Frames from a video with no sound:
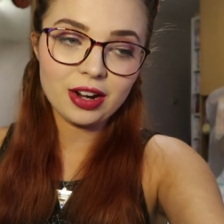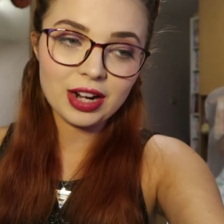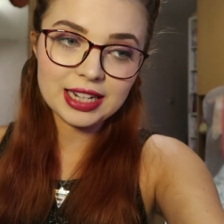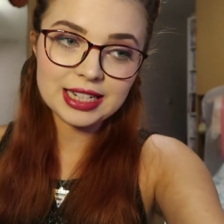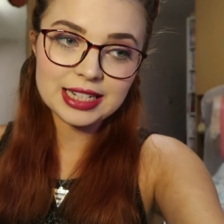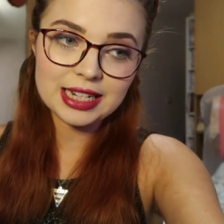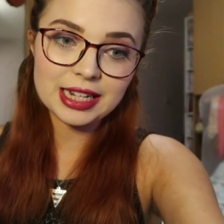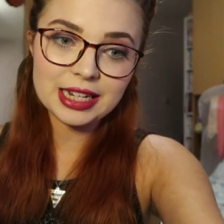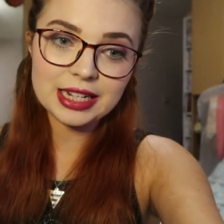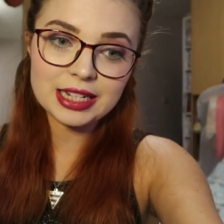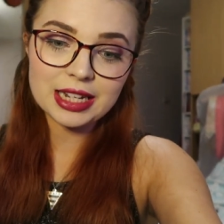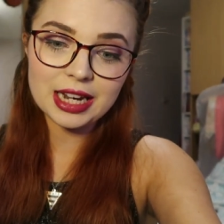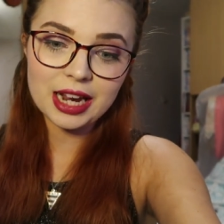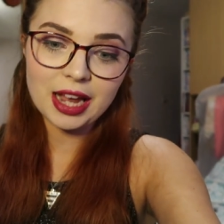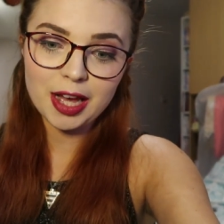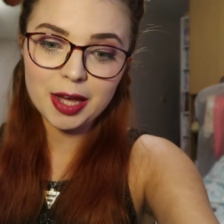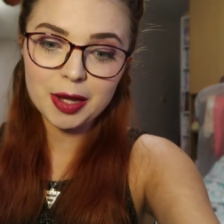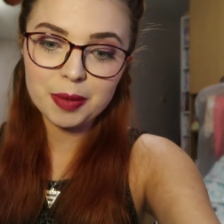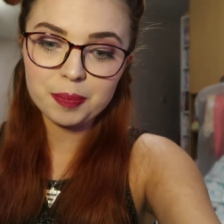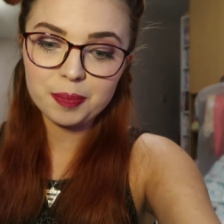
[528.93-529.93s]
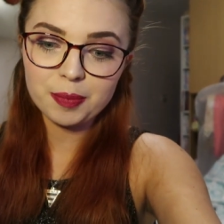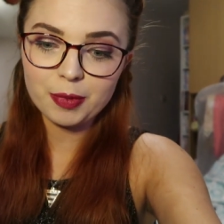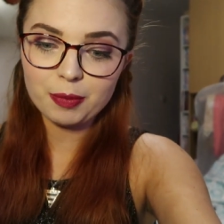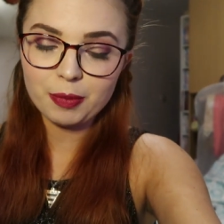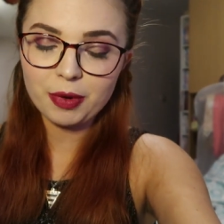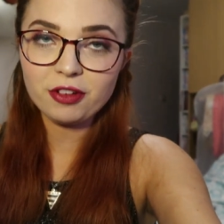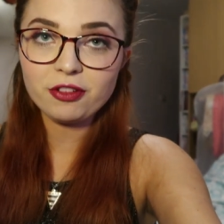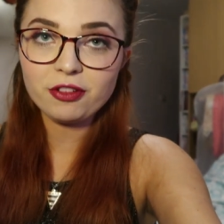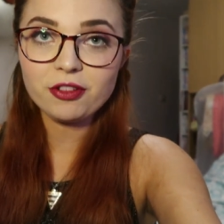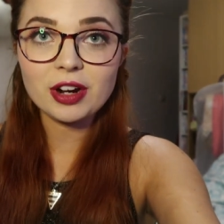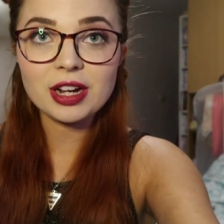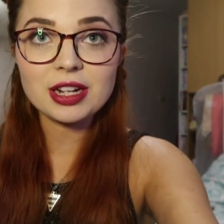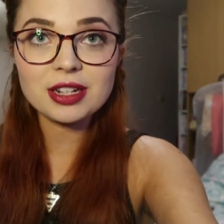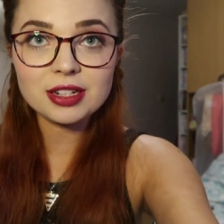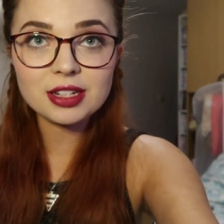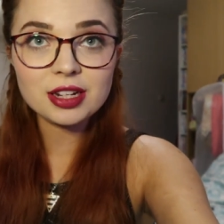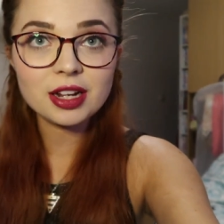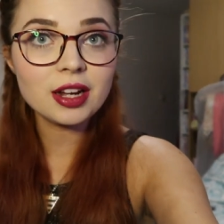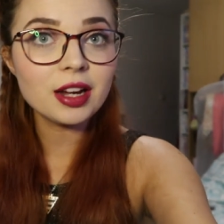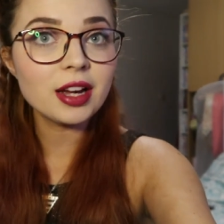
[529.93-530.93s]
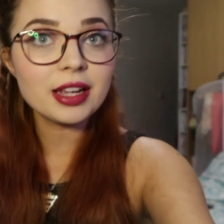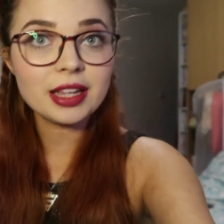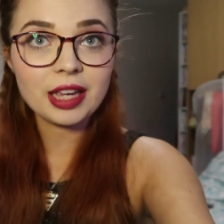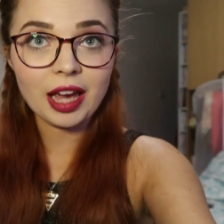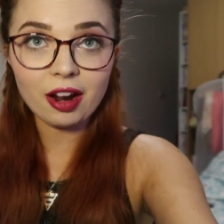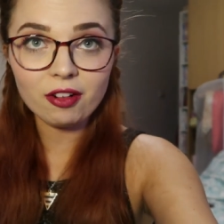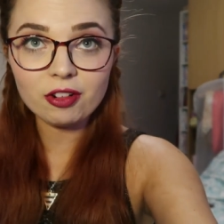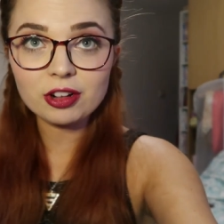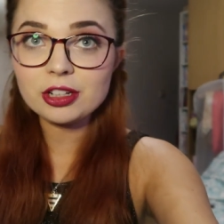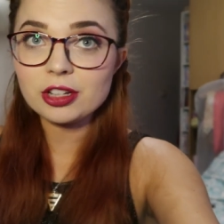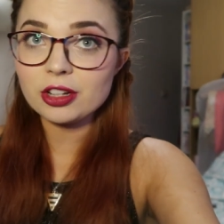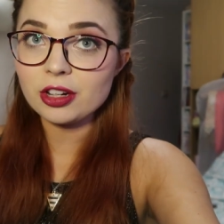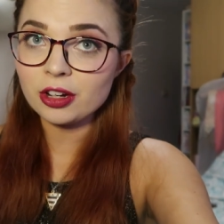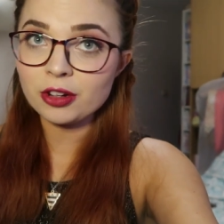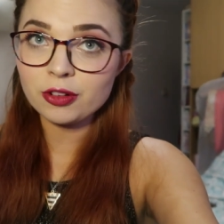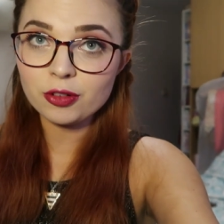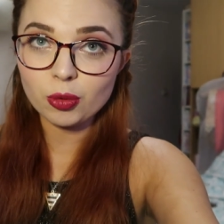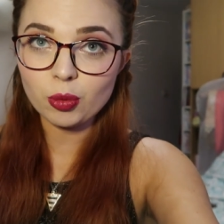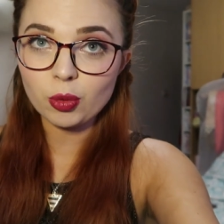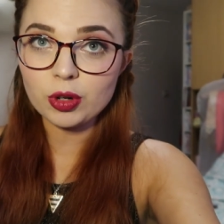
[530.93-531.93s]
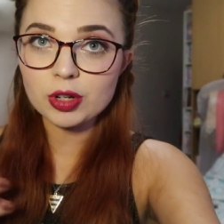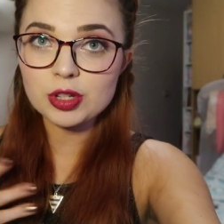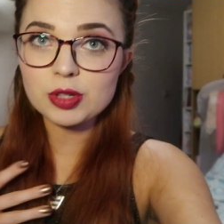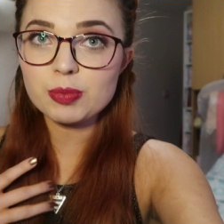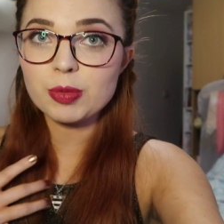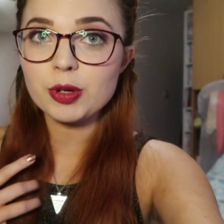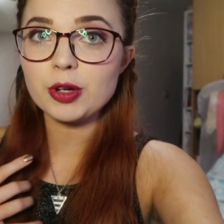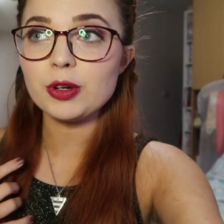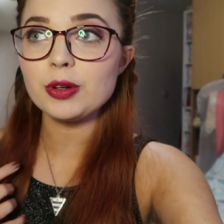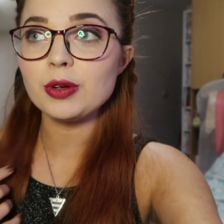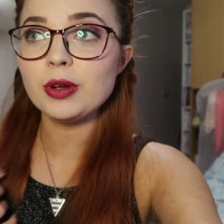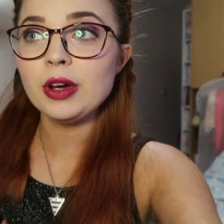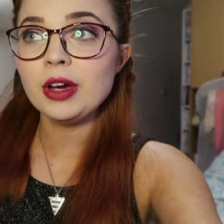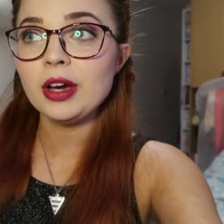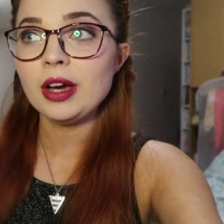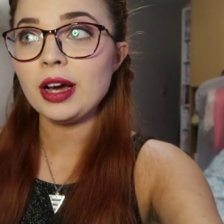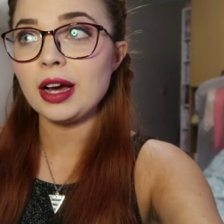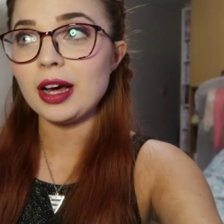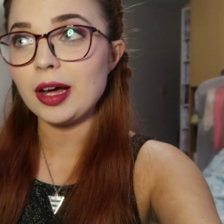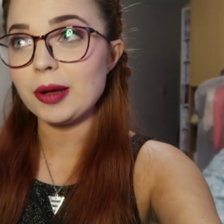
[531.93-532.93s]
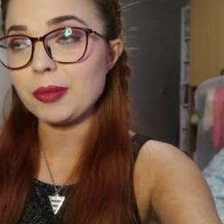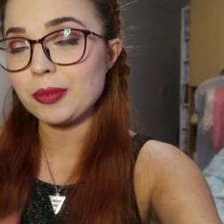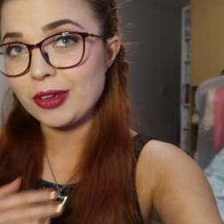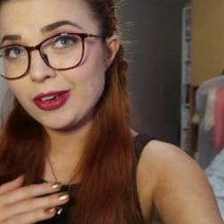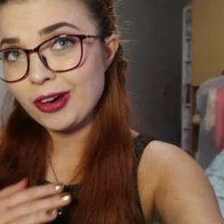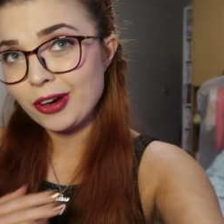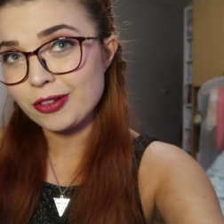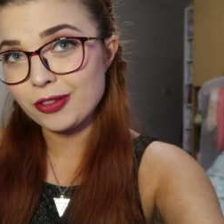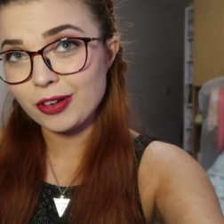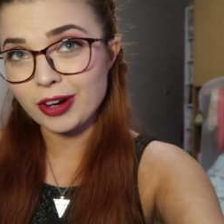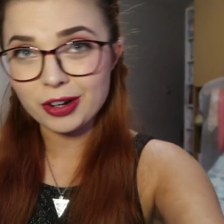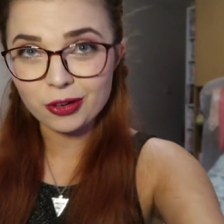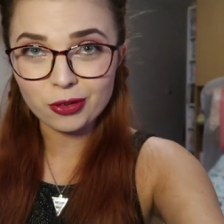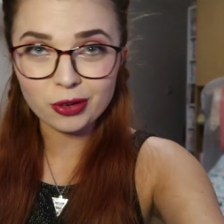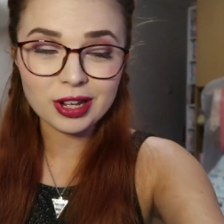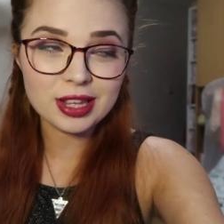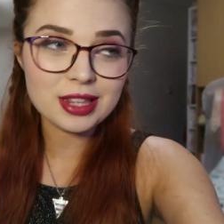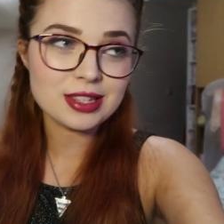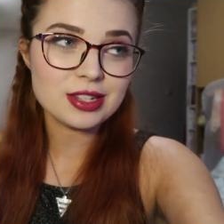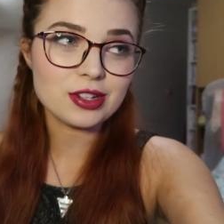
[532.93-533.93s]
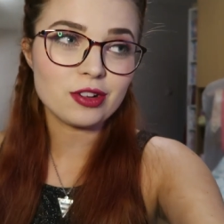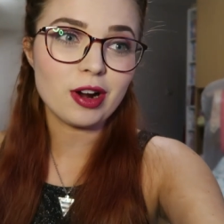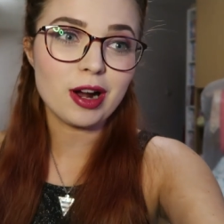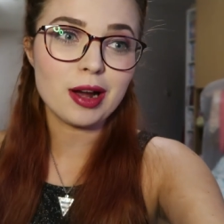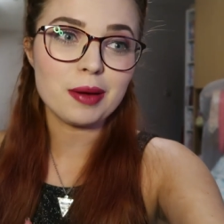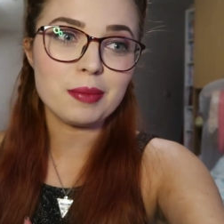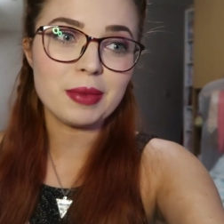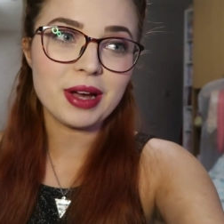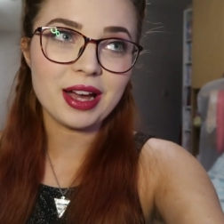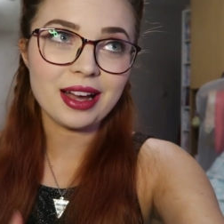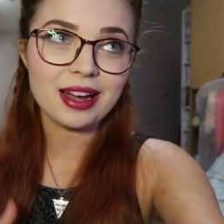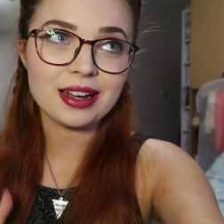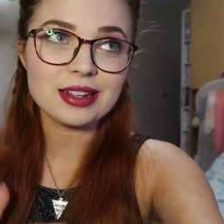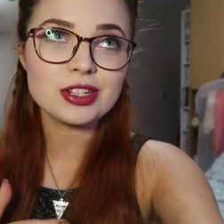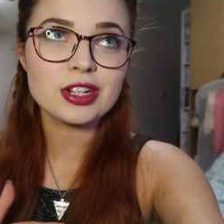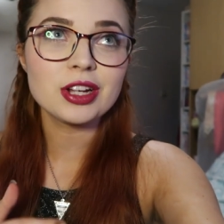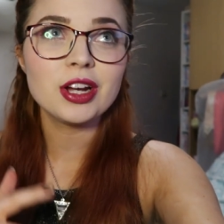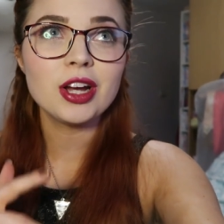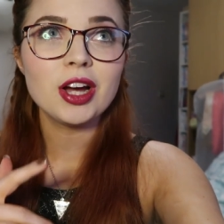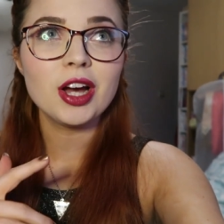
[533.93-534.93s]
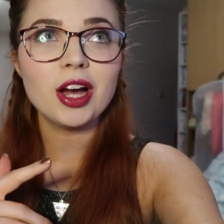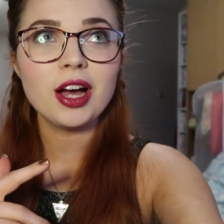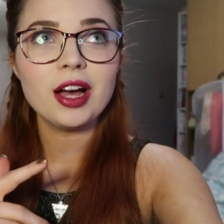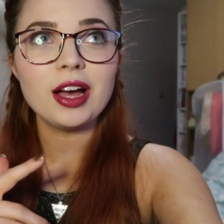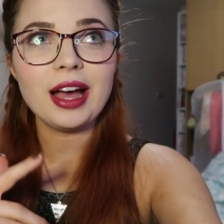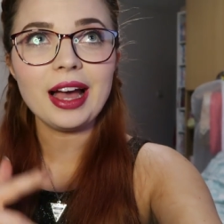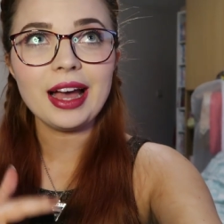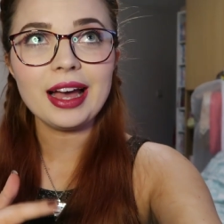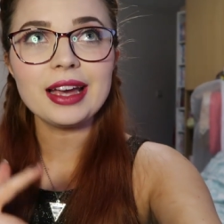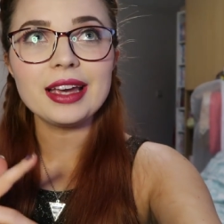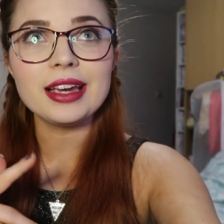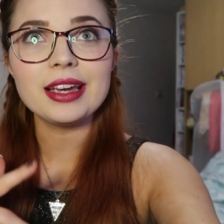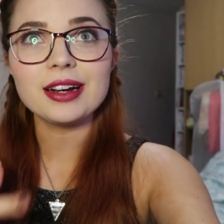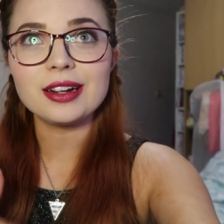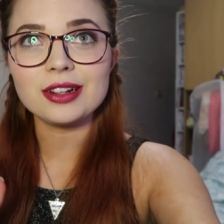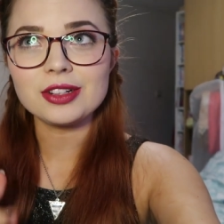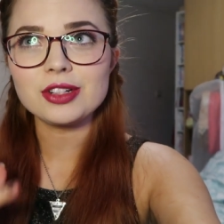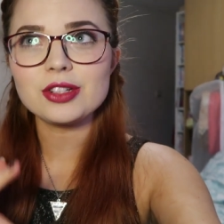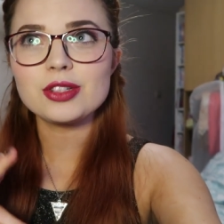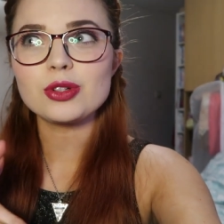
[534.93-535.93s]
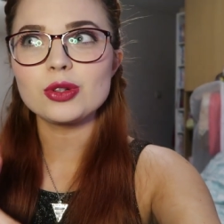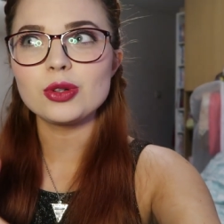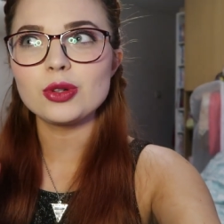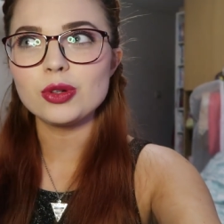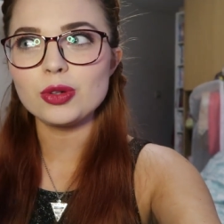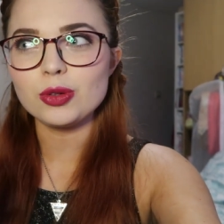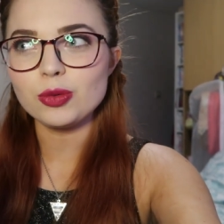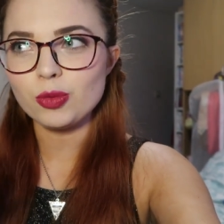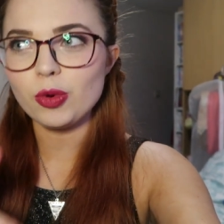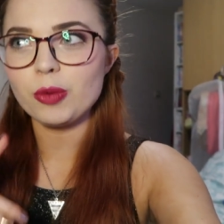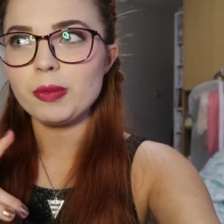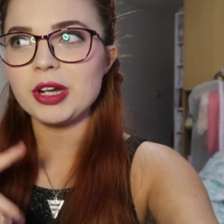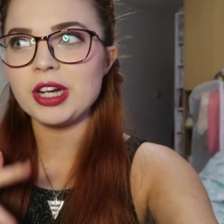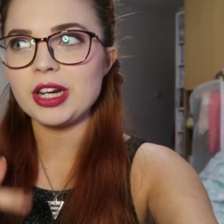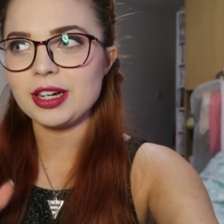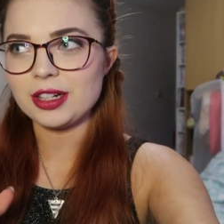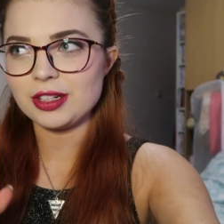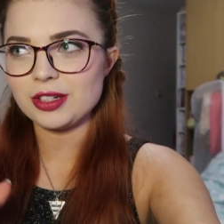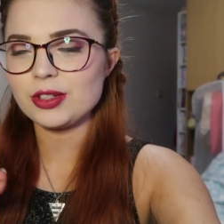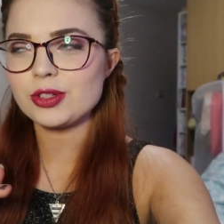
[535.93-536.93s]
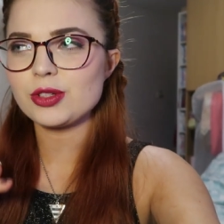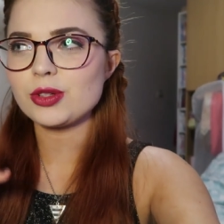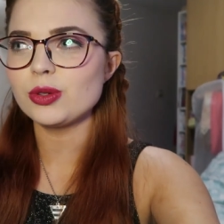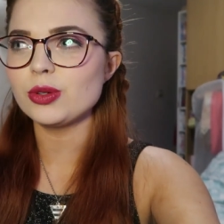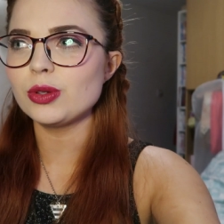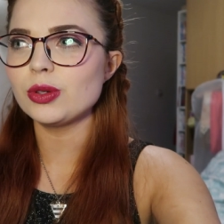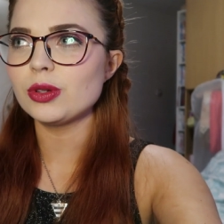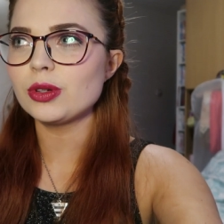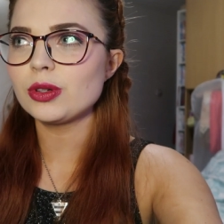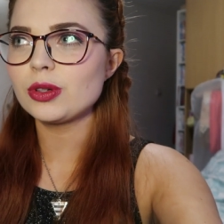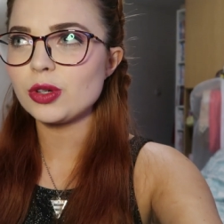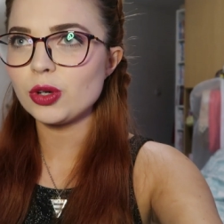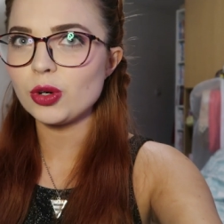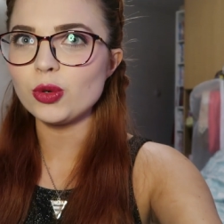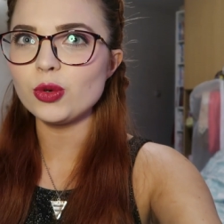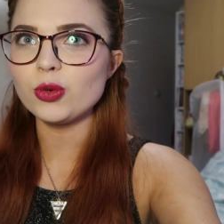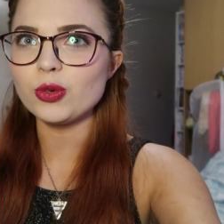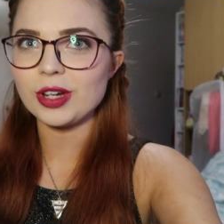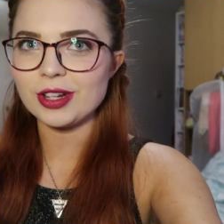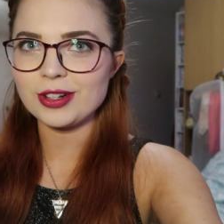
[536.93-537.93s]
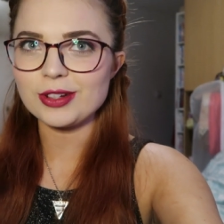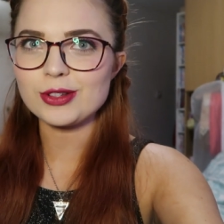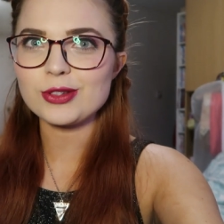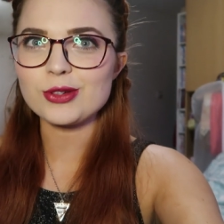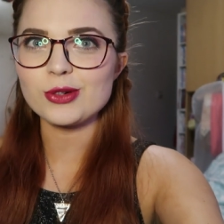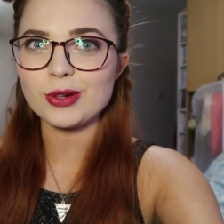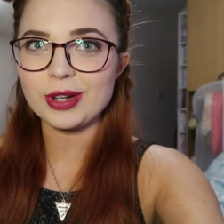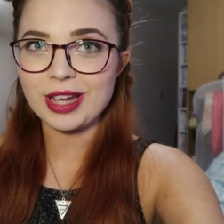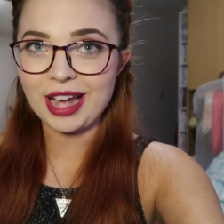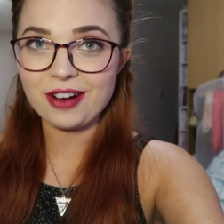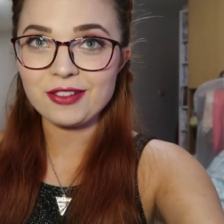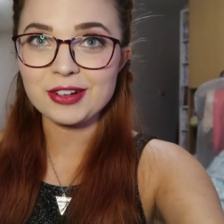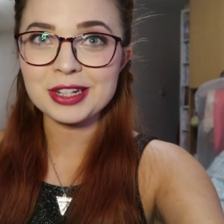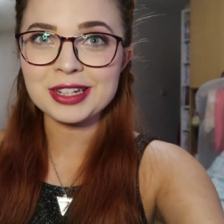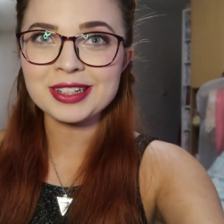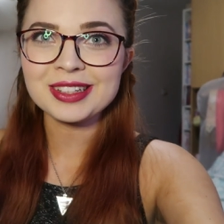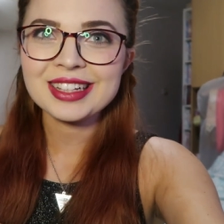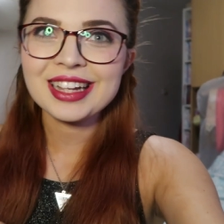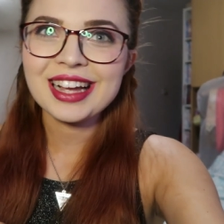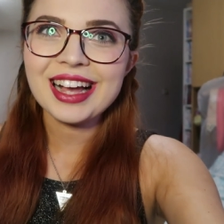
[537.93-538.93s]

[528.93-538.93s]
I did my friend Karen, you know, from Wanna Spoon, go find her on Instagram at @a_woman_called_Karen